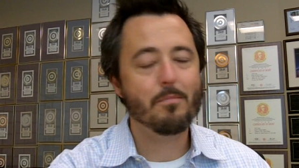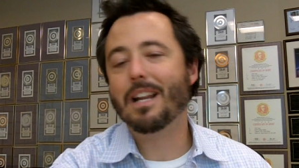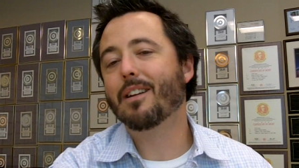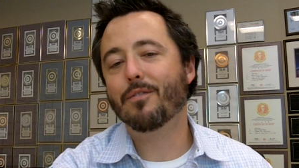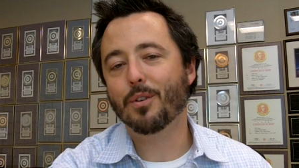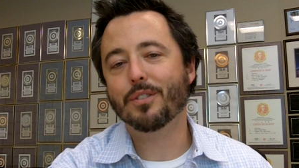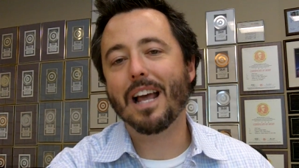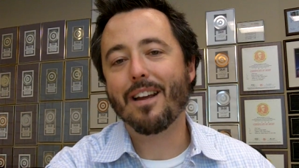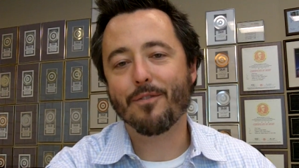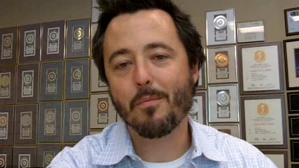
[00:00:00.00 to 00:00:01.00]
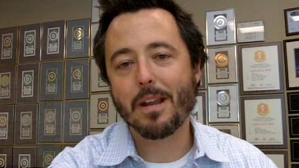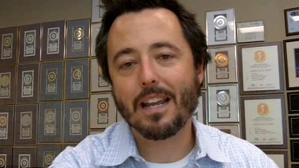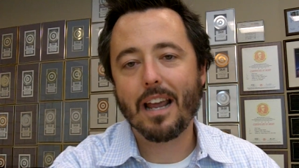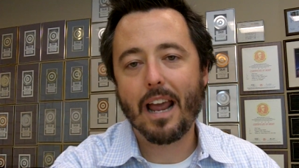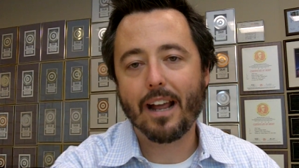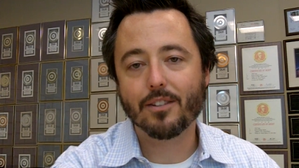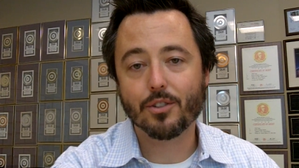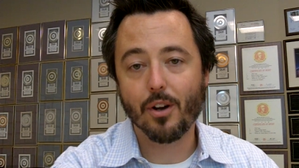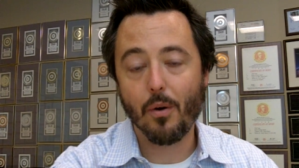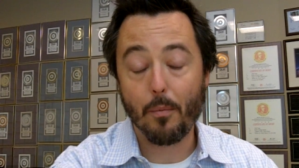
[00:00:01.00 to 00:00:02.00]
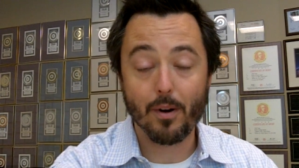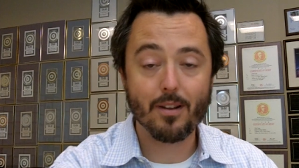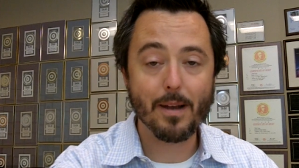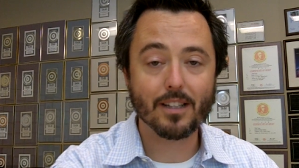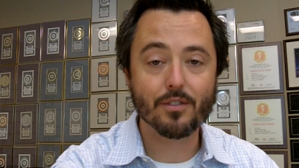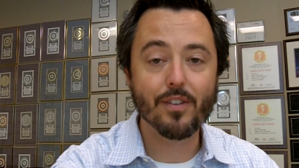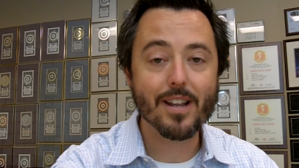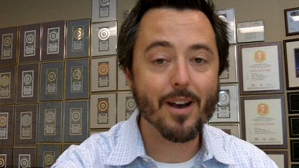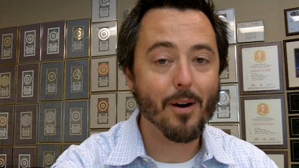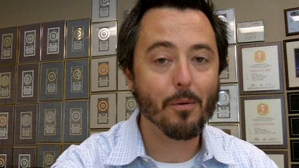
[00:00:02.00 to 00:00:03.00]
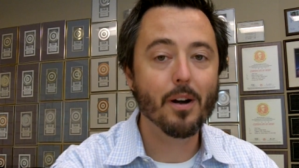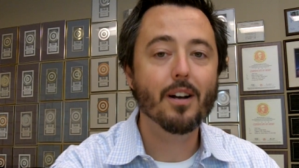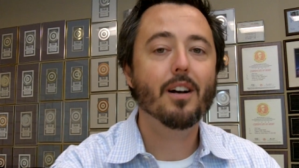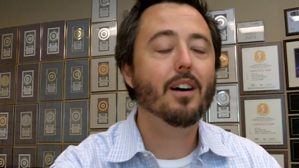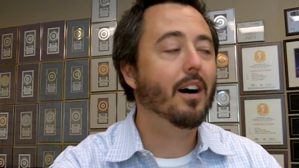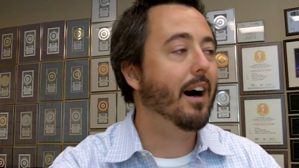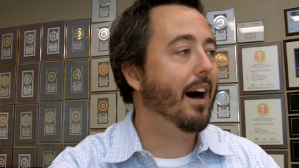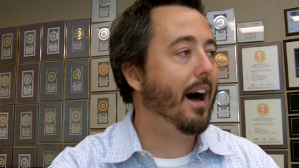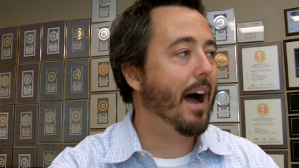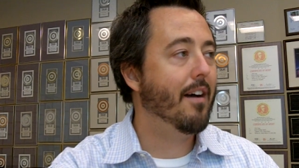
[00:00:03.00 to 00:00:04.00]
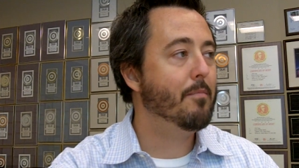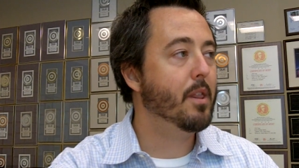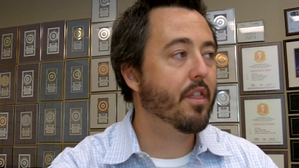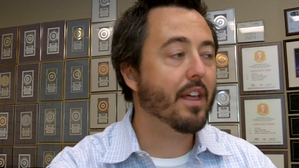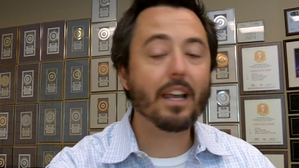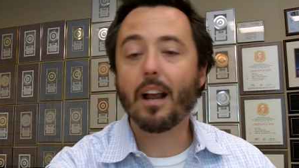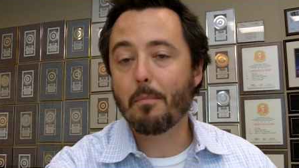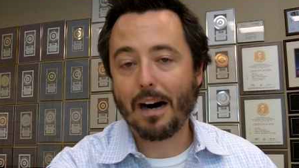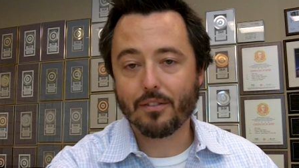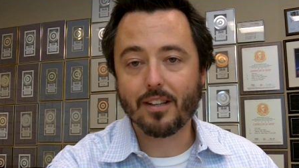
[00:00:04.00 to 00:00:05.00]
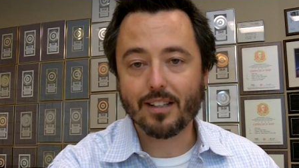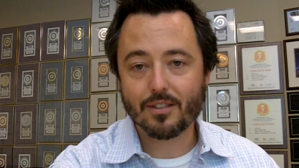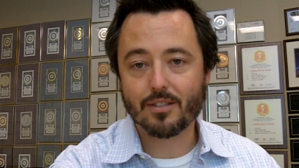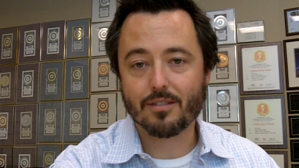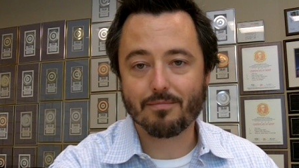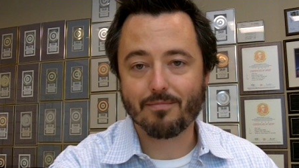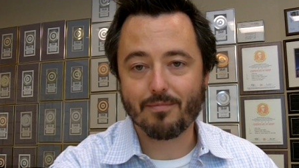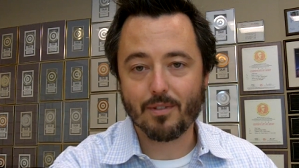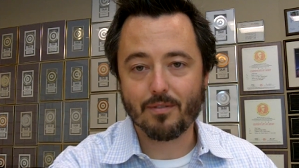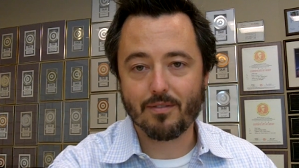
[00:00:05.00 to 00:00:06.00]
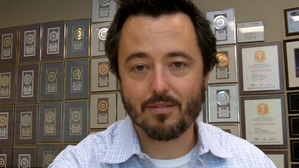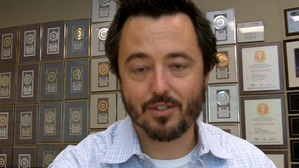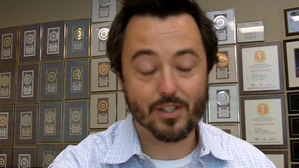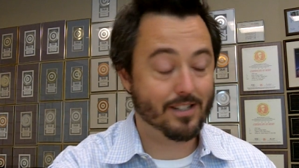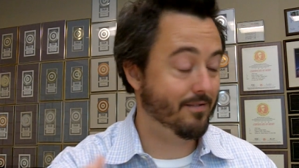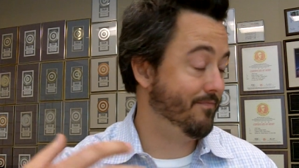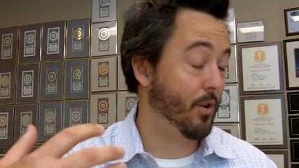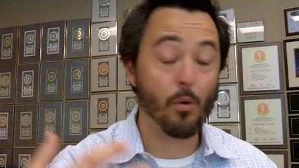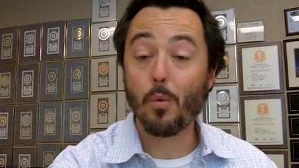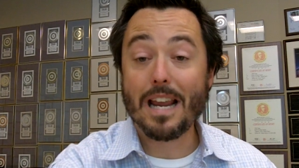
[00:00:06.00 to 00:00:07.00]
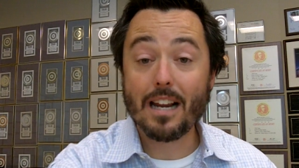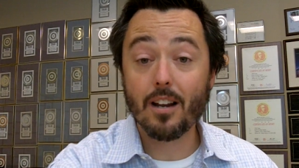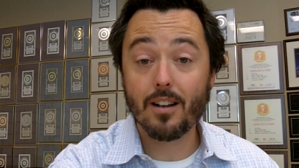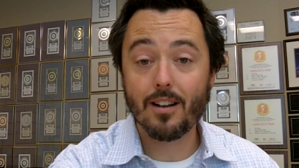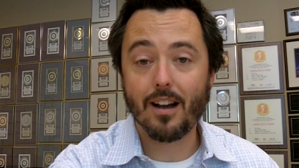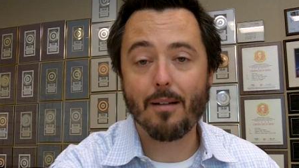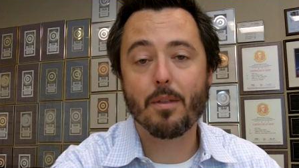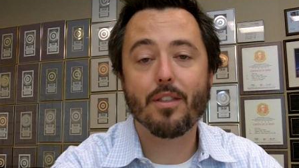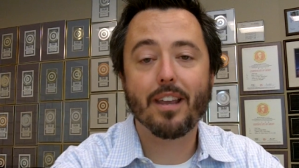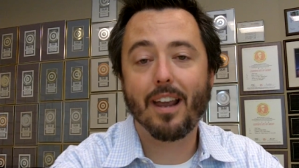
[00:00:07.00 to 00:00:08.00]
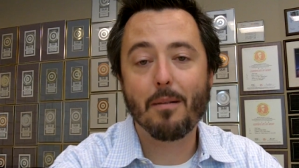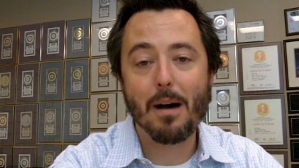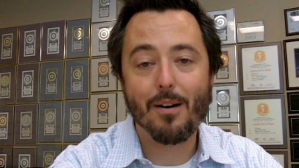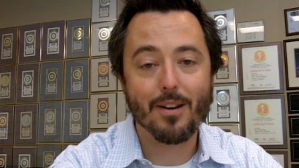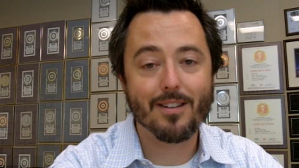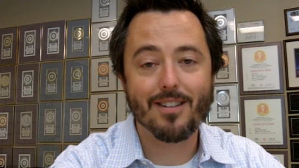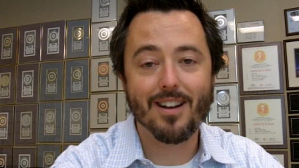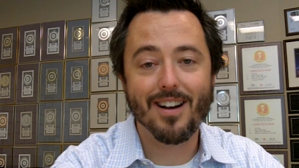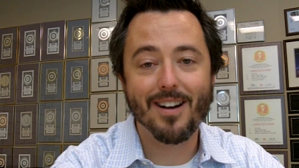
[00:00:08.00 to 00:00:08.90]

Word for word: meaningful day for me. And so I wanted to make this video. I've been thinking about this for a week. I've been thinking about it